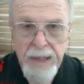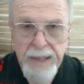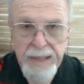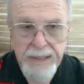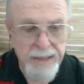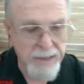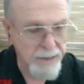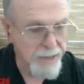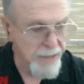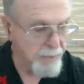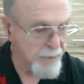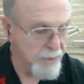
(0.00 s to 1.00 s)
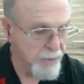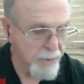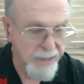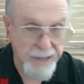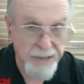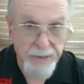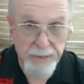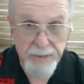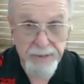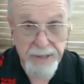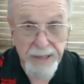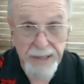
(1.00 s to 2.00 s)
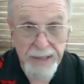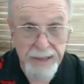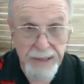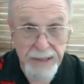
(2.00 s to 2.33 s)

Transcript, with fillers: Uh, substitute teachers, I,